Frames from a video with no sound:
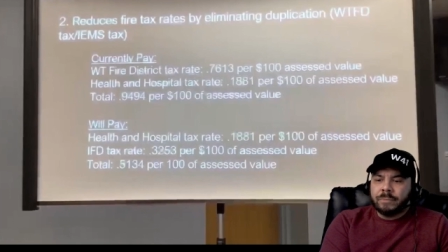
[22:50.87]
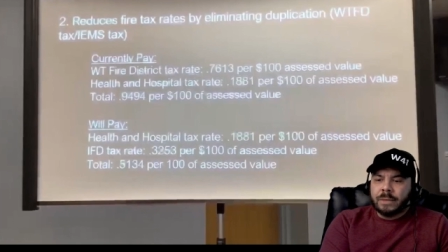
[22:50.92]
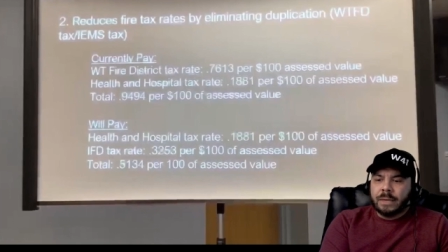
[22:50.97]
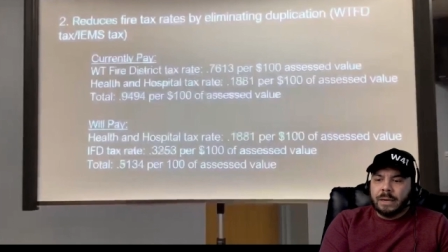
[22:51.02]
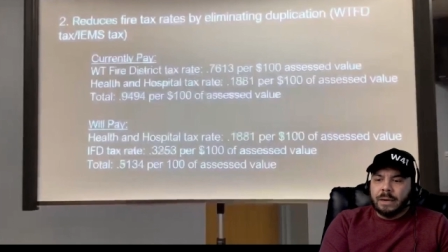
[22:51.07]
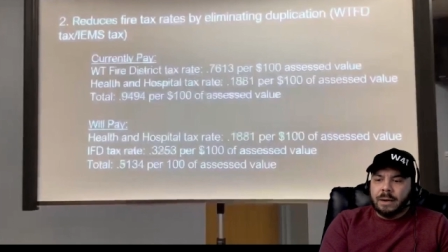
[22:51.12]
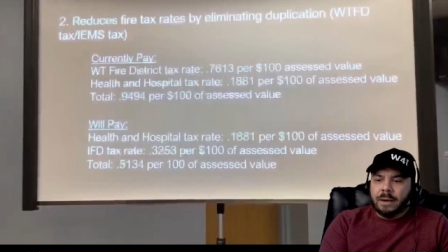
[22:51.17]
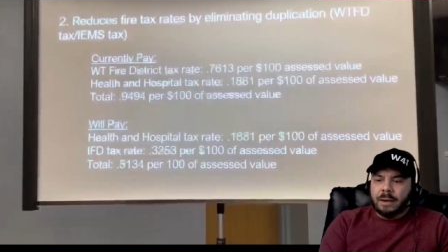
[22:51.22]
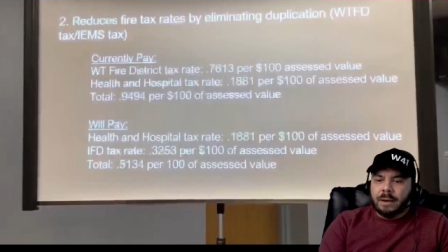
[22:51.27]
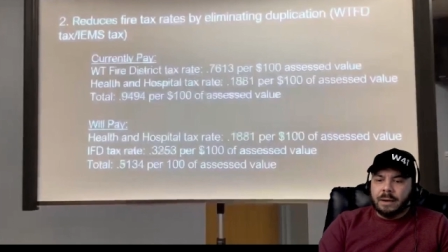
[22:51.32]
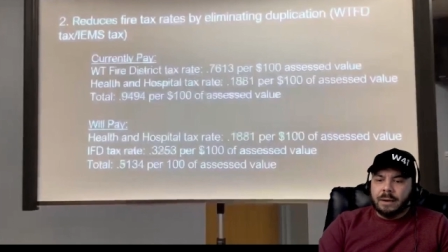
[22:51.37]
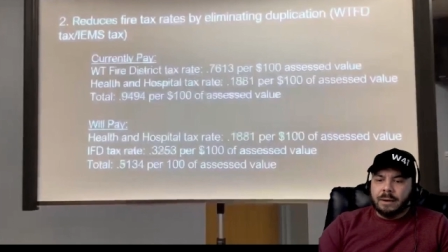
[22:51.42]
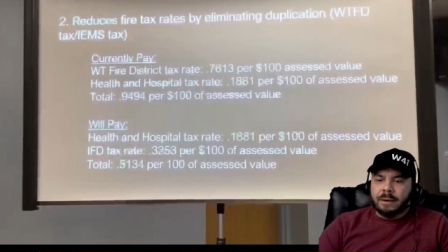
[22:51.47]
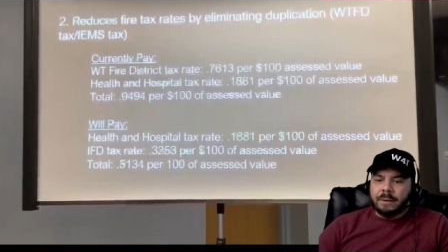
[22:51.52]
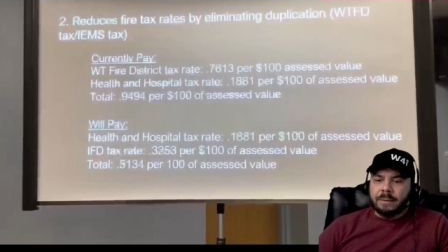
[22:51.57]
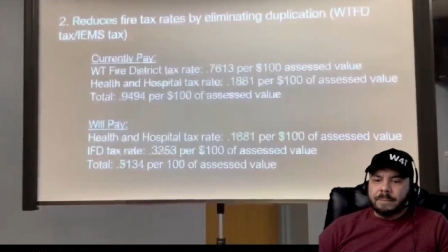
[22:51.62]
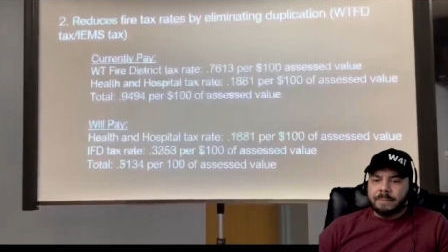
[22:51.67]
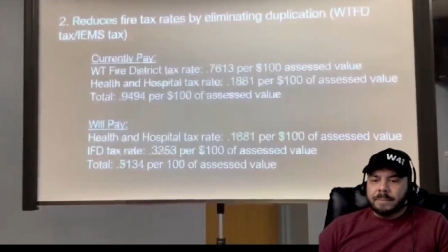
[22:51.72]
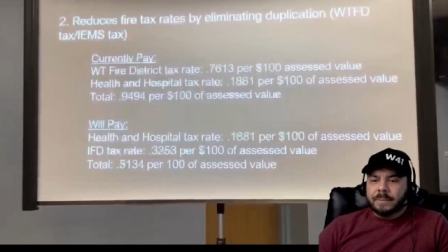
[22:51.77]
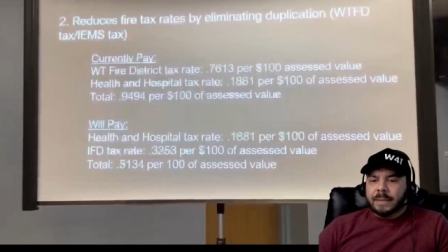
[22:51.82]

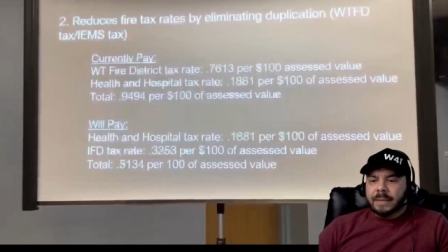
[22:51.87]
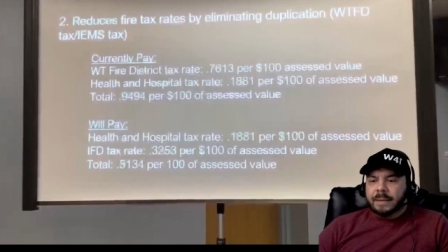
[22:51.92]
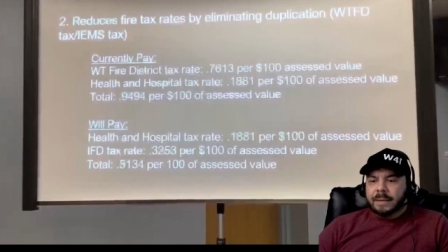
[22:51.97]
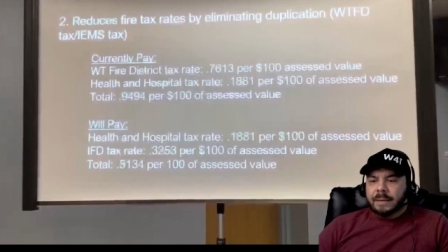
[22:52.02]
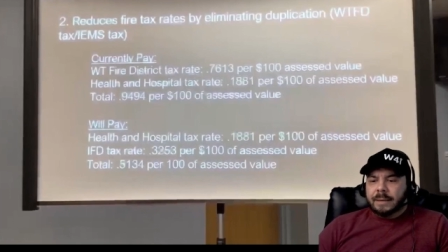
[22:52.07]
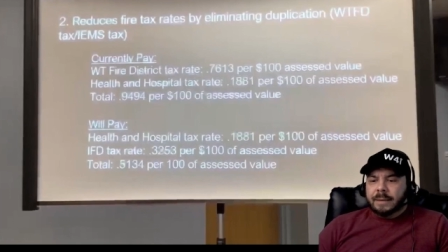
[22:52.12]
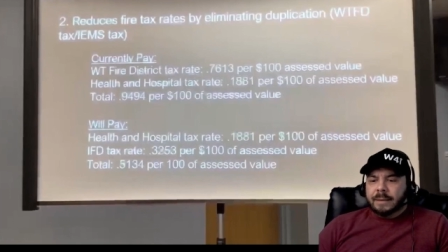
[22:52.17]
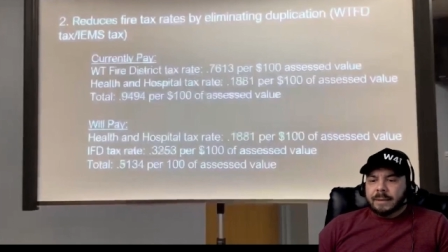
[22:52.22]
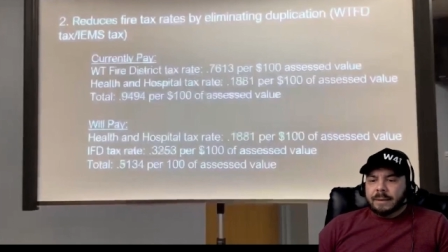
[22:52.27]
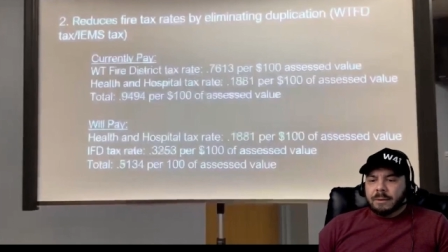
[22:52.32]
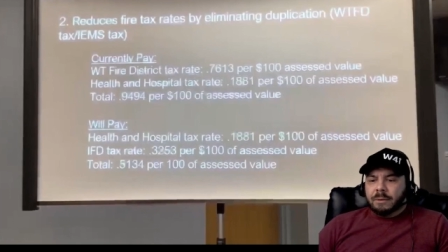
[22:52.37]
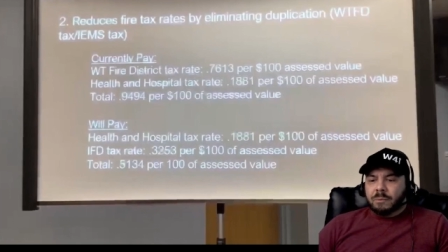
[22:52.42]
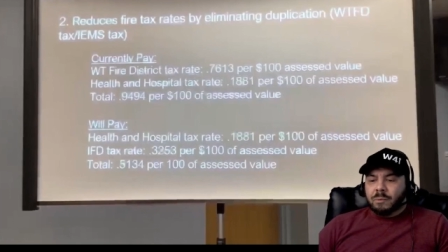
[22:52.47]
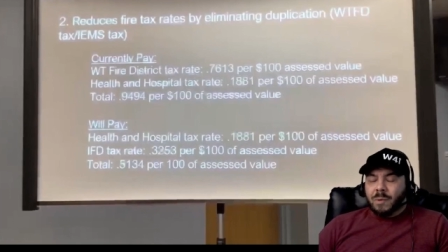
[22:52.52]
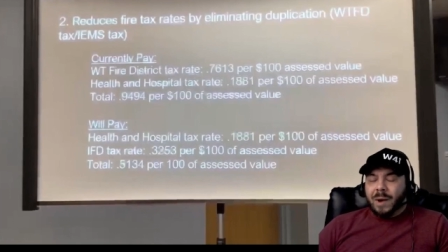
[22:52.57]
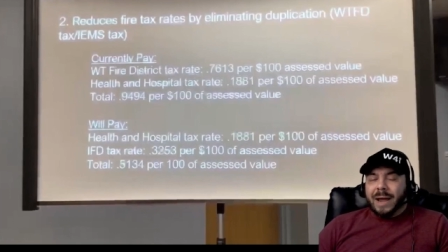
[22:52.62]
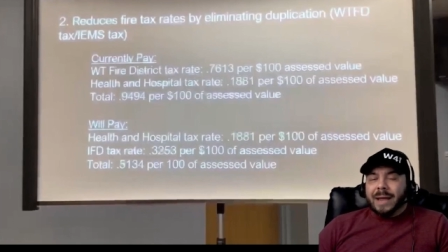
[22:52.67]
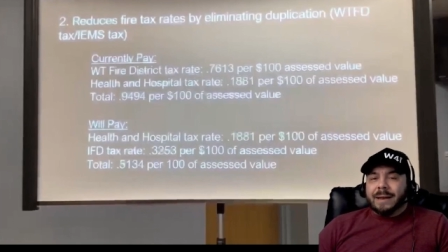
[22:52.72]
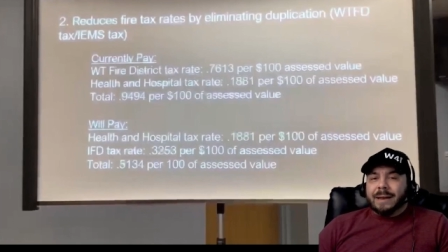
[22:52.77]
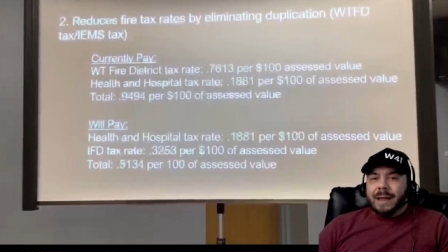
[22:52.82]
Um,
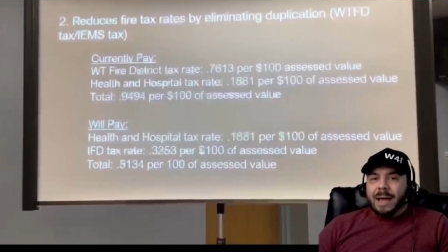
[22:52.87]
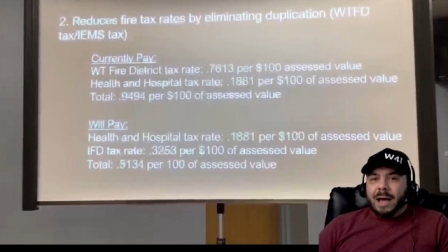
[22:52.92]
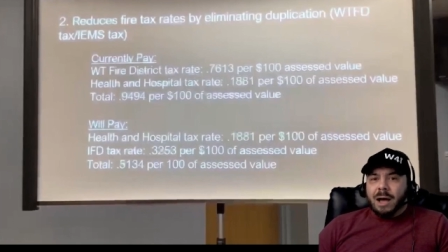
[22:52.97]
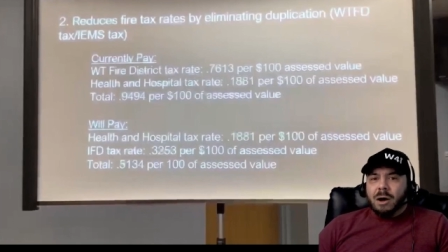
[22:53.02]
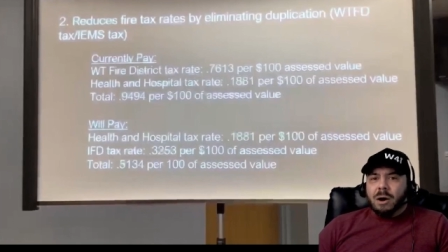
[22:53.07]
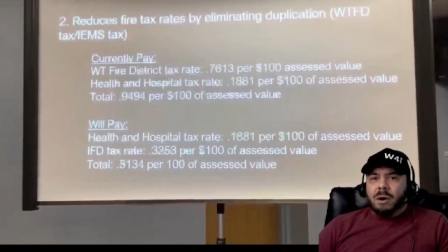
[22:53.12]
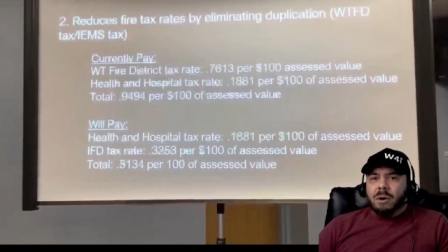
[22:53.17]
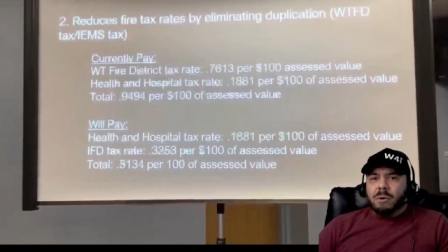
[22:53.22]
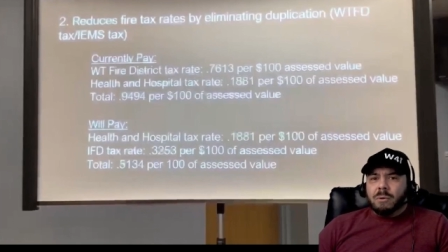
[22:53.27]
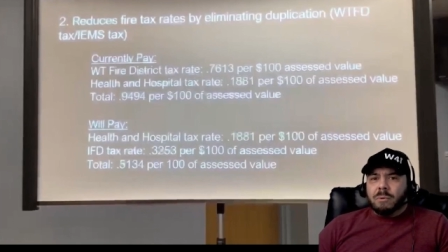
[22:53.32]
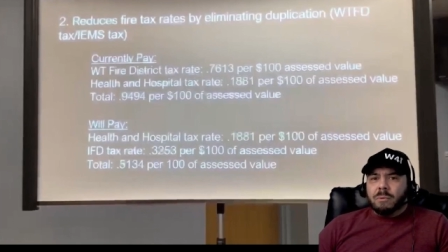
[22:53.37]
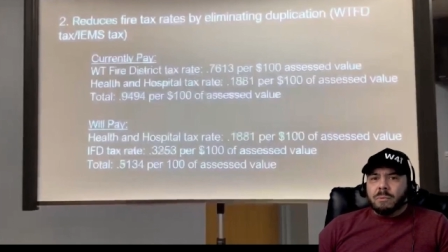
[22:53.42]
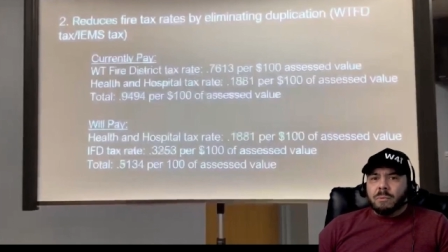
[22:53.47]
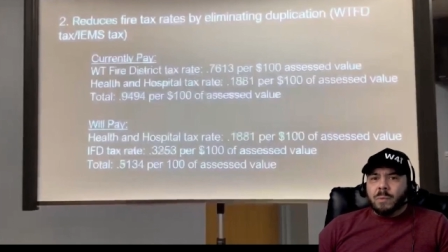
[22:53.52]
right now,